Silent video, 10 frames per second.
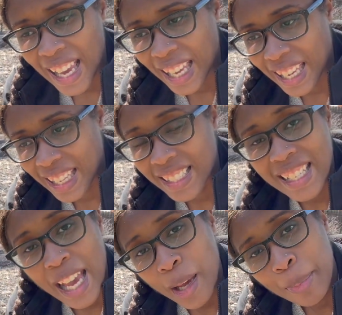and
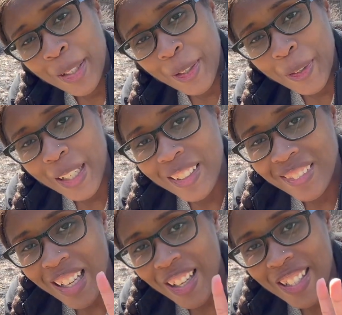happy growing.
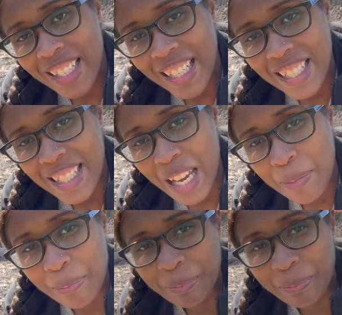I'll see you next time.